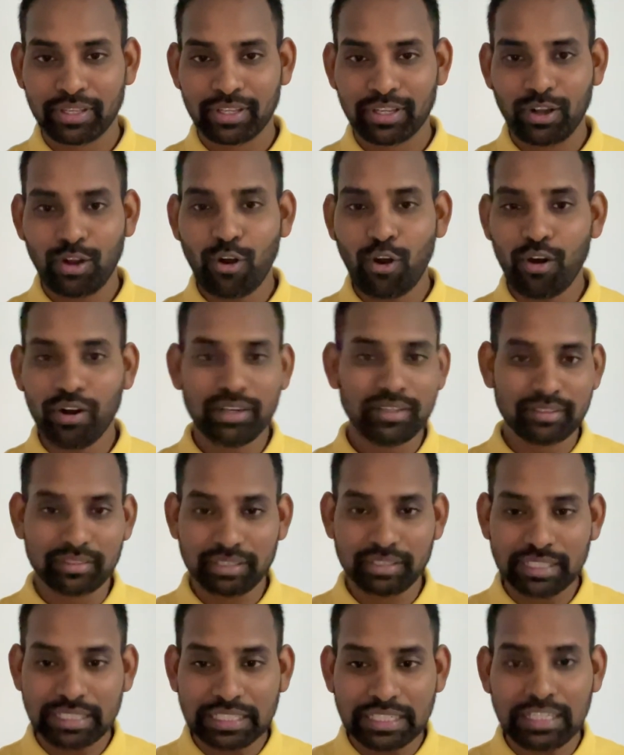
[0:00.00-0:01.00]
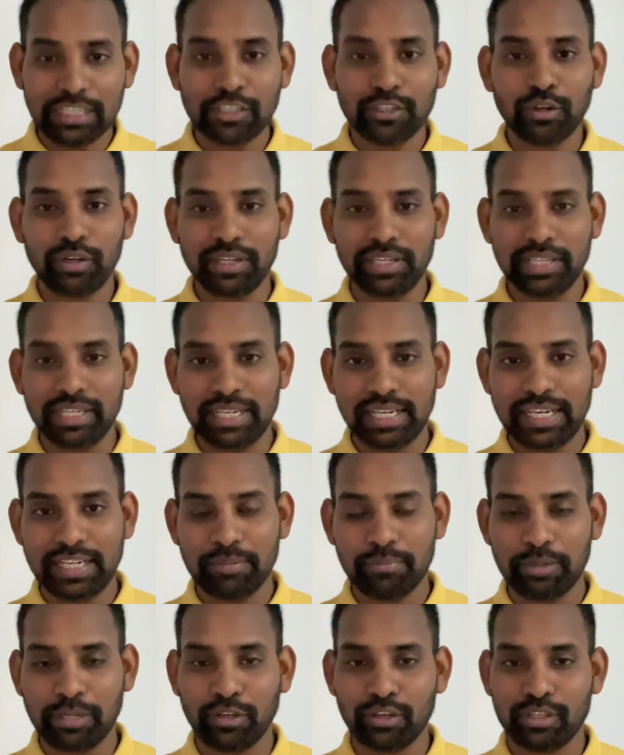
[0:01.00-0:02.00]
Or it got delayed
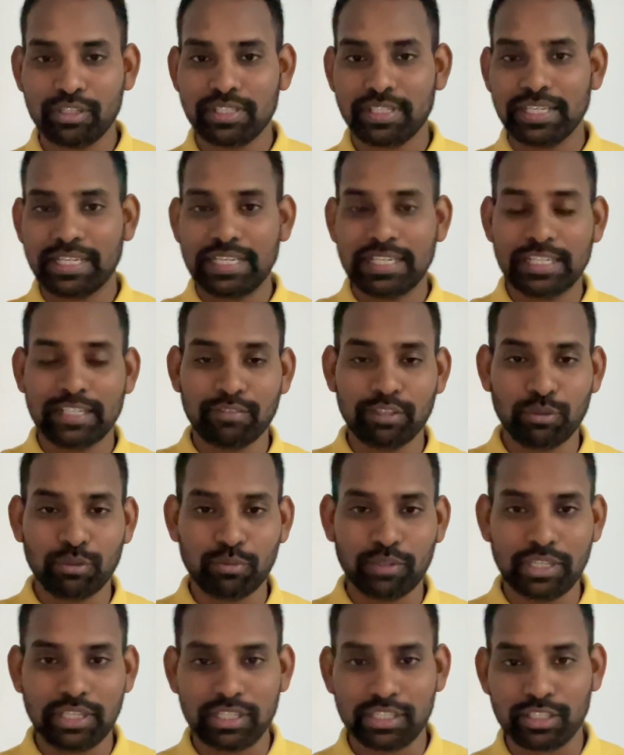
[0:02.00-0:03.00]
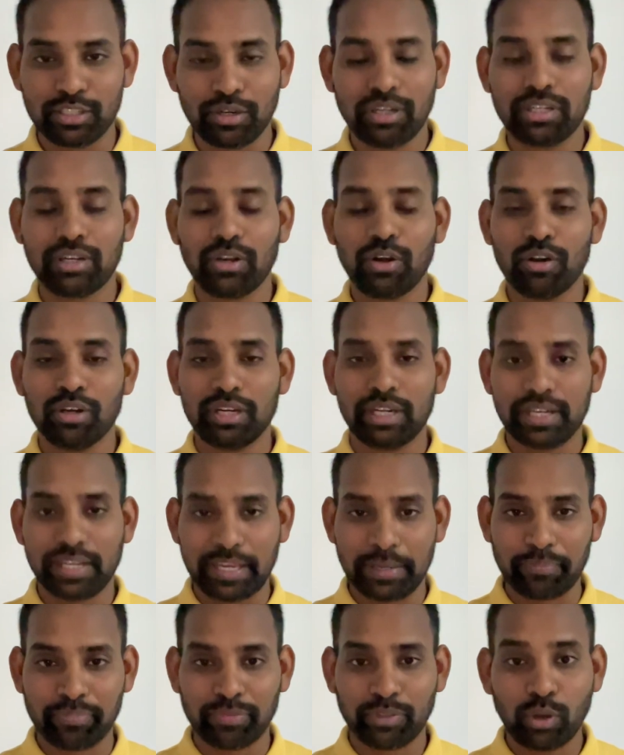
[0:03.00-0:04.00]
because the interviewee is not on
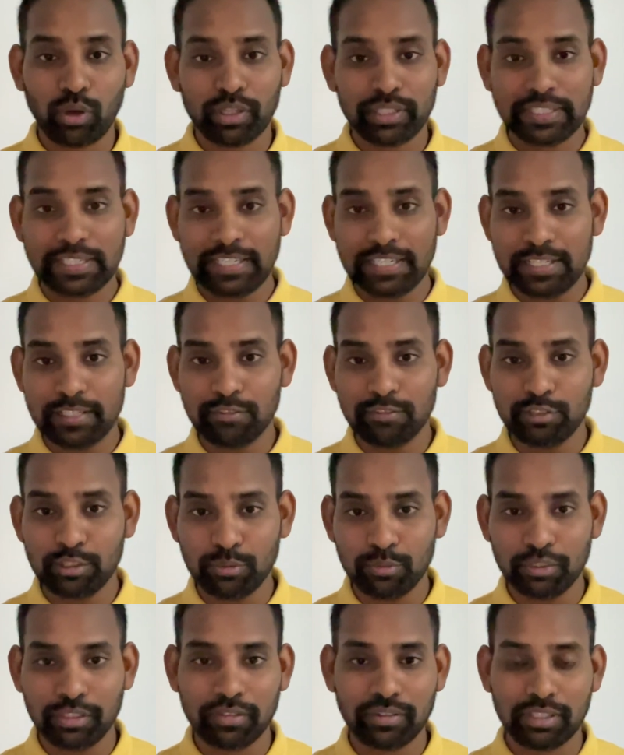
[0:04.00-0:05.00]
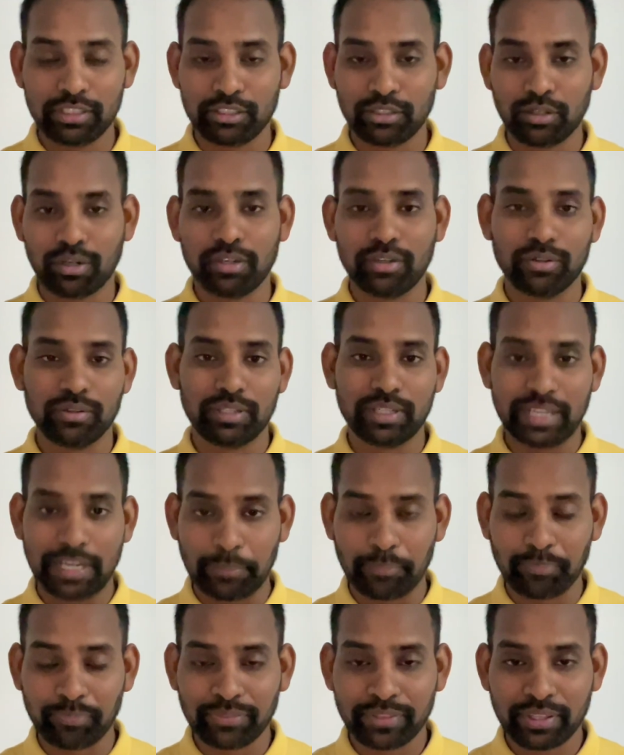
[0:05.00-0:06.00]
time or the interviewer is not on time.
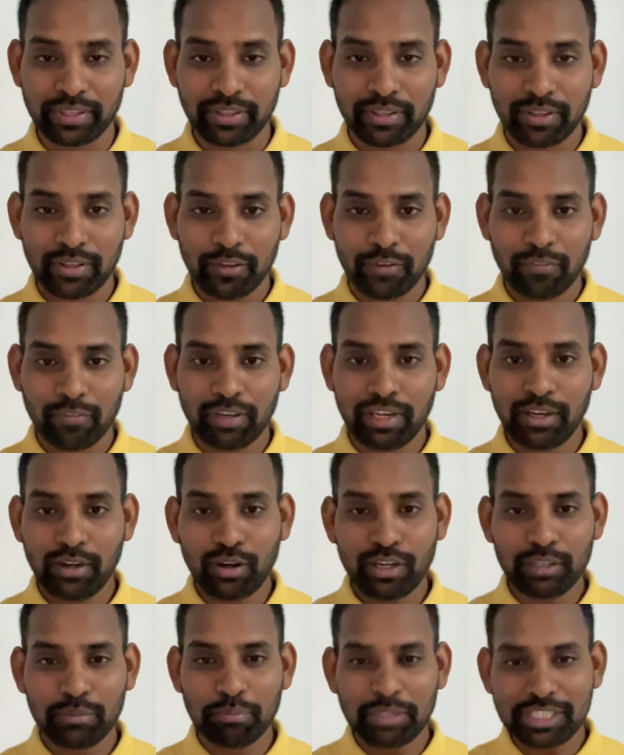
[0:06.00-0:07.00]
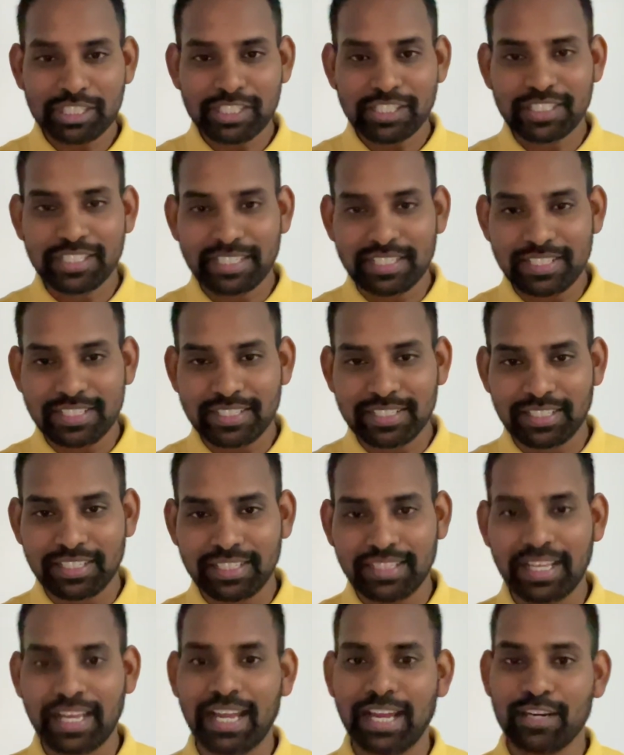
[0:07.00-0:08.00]
Well, not much is in
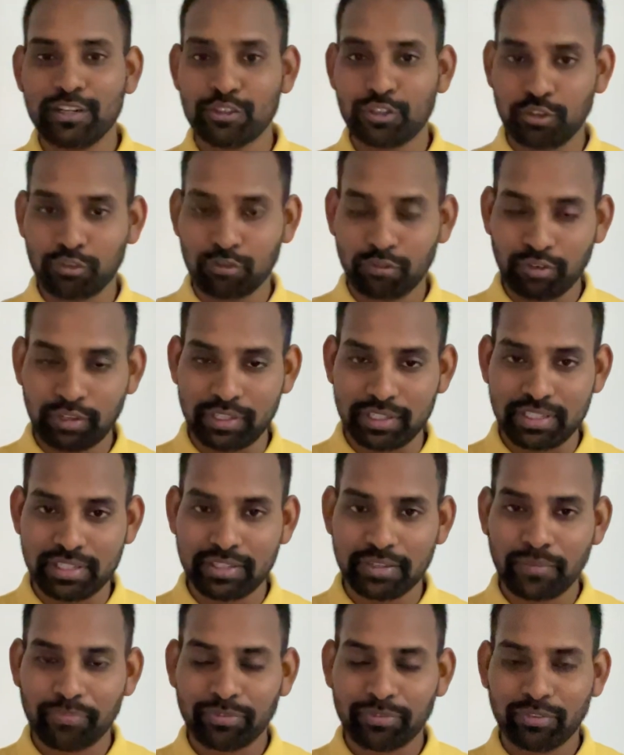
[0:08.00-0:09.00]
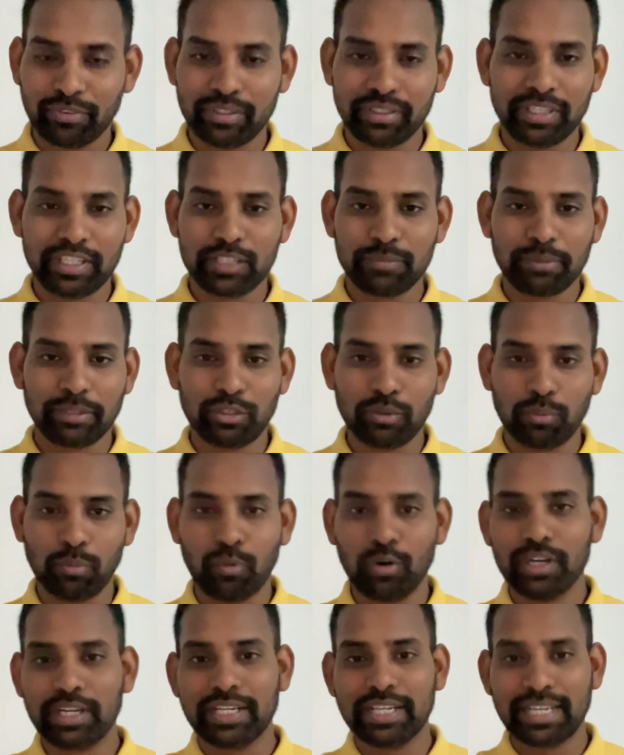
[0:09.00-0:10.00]
the hands of us with respect to
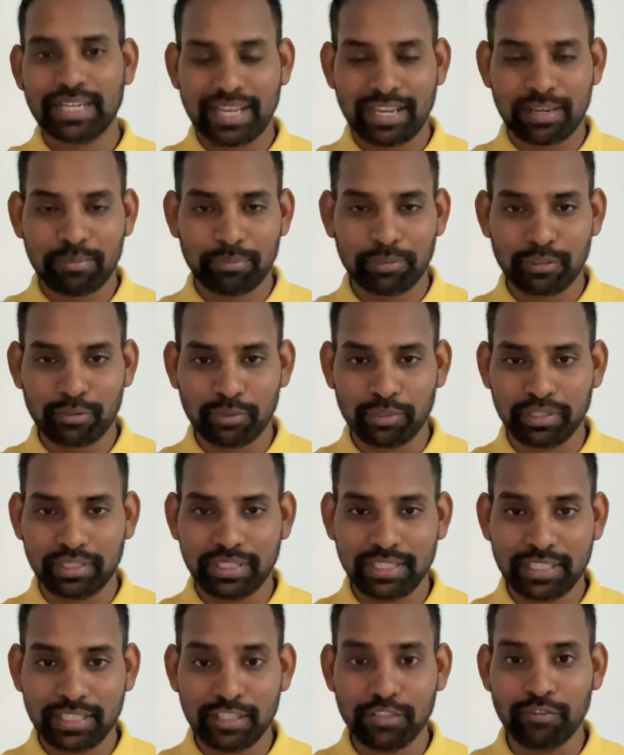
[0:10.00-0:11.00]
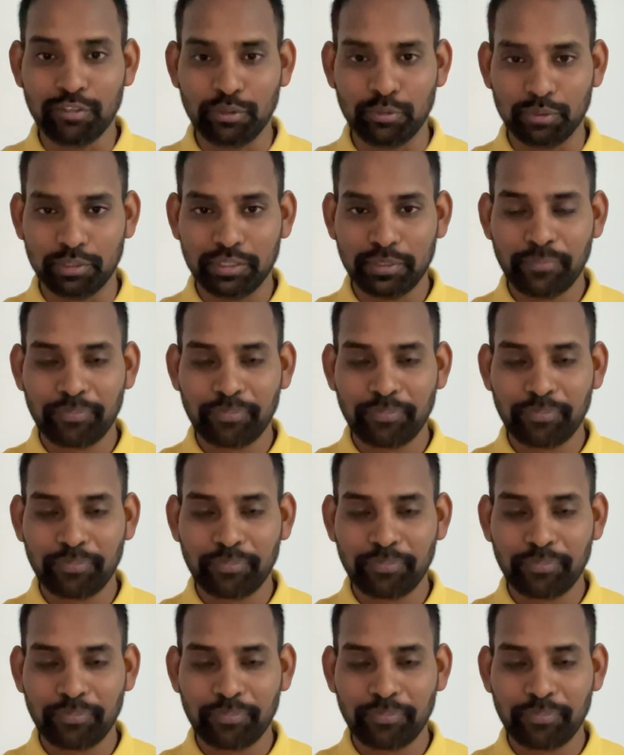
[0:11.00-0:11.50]
what can happen with the interviewer,